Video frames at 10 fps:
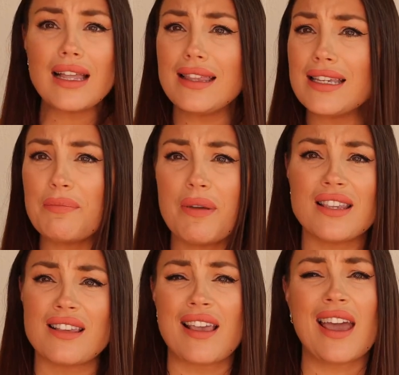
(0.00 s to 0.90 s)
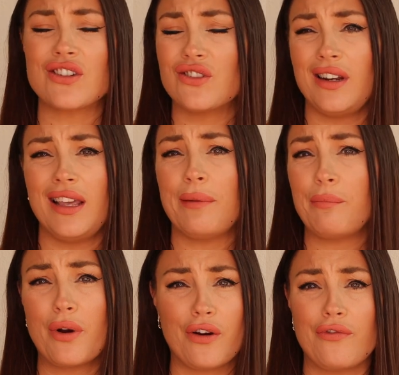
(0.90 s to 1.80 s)
this piece is
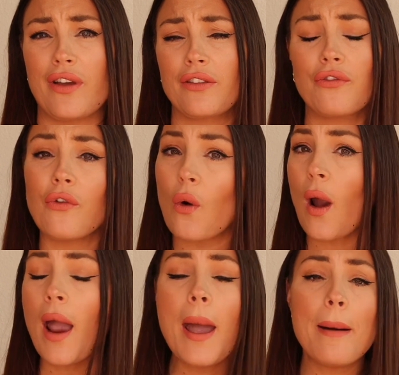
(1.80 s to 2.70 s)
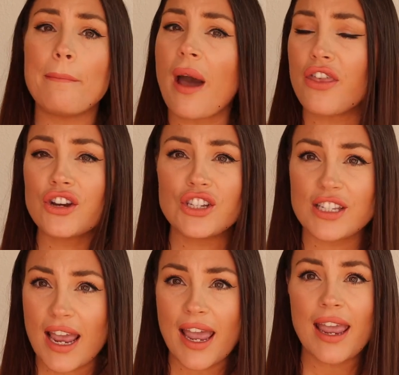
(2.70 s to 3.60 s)
actually perfect for Mother's
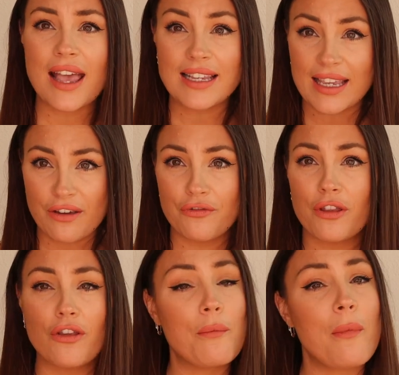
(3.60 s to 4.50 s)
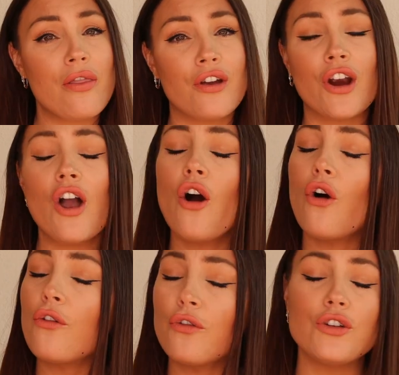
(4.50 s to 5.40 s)
Day as a gift for your mother
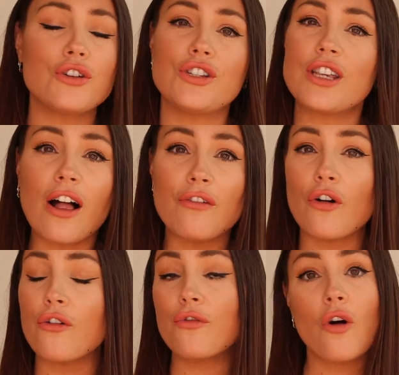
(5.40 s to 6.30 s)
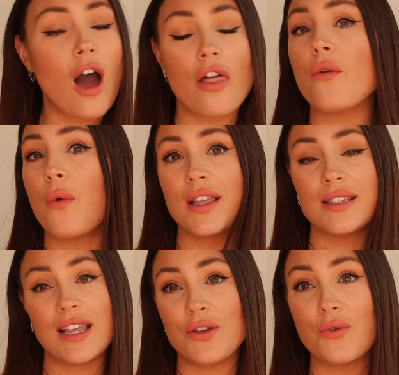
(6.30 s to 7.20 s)
or for yourself or for other
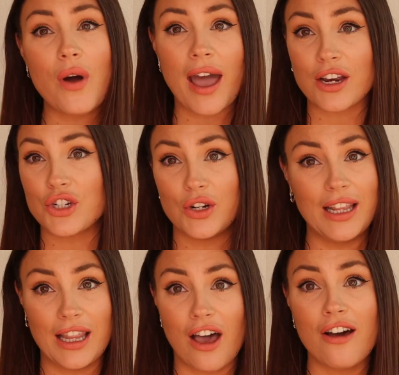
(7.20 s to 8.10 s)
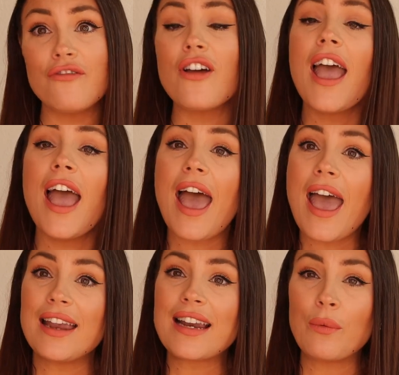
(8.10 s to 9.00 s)
ones that you actually love.
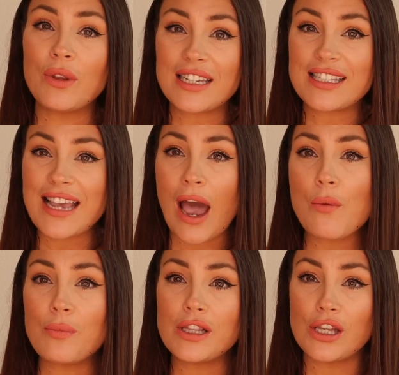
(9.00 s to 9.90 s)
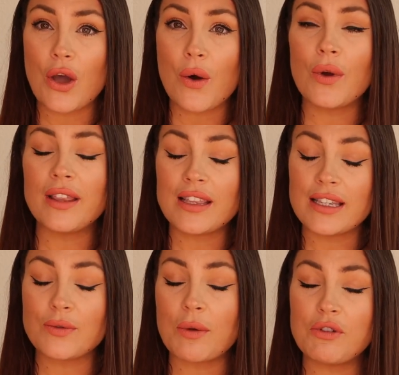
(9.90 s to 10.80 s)
And I will link down below in the
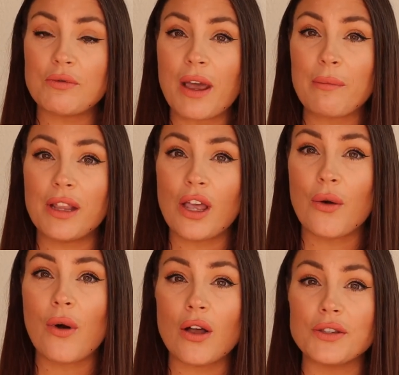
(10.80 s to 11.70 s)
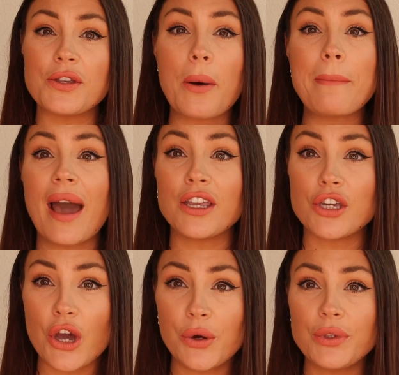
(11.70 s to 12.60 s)
description down below also my
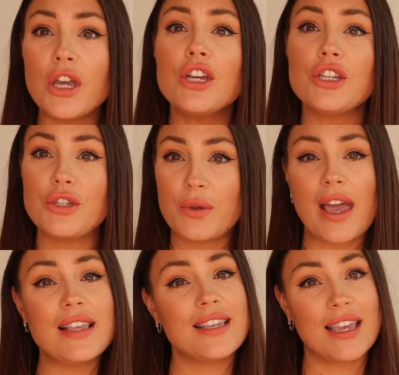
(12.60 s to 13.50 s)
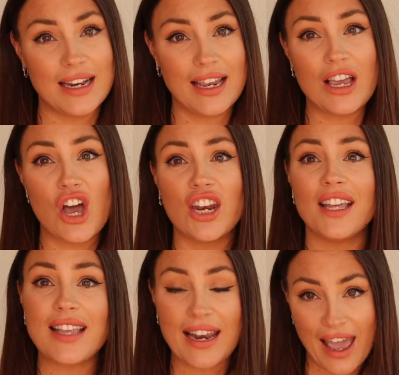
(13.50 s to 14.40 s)
code so you guys can click on
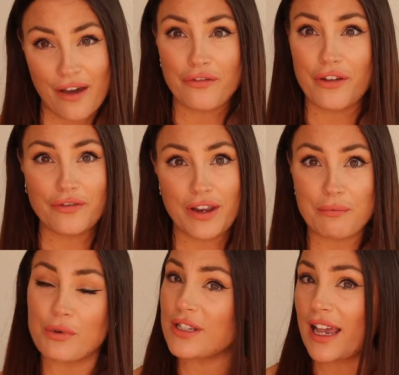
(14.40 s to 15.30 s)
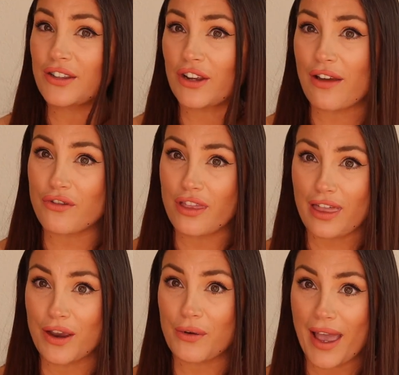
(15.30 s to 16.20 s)
it and have 15% on
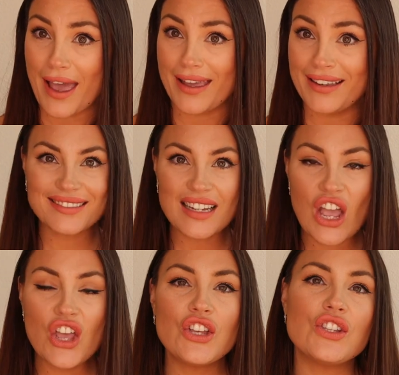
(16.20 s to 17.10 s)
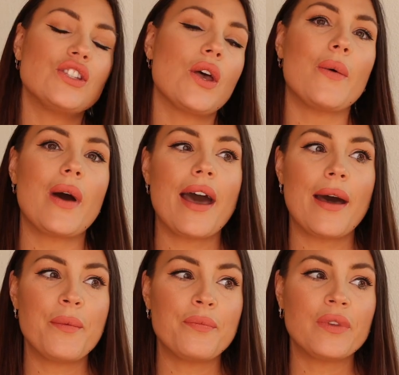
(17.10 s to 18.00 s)
everything, okay? So
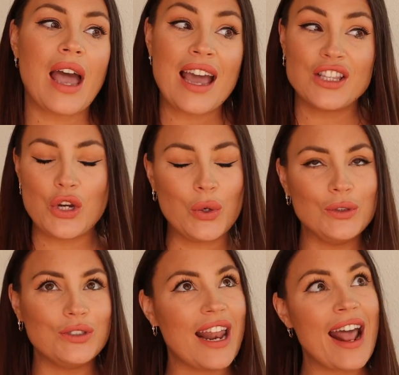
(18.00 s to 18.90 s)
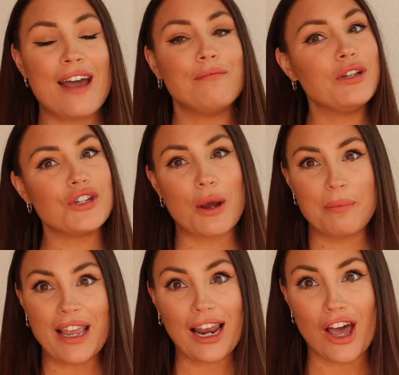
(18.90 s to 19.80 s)
I told you that I have been
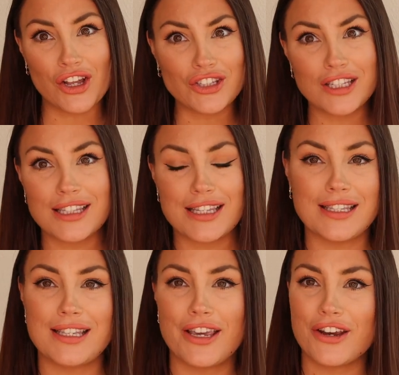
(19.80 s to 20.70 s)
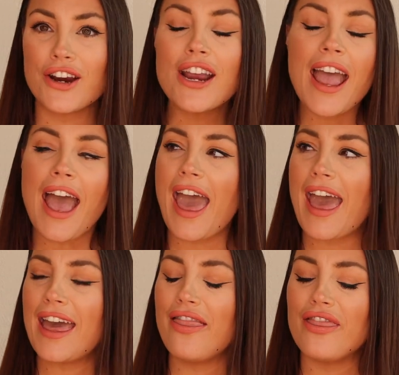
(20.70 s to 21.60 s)
shopping a lot this year,
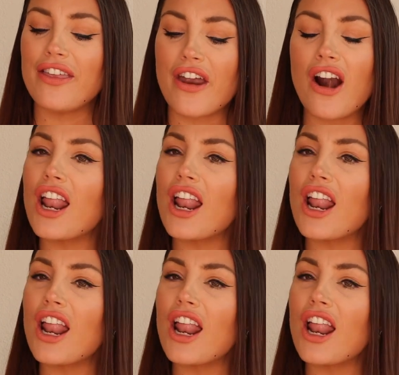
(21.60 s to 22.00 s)
and there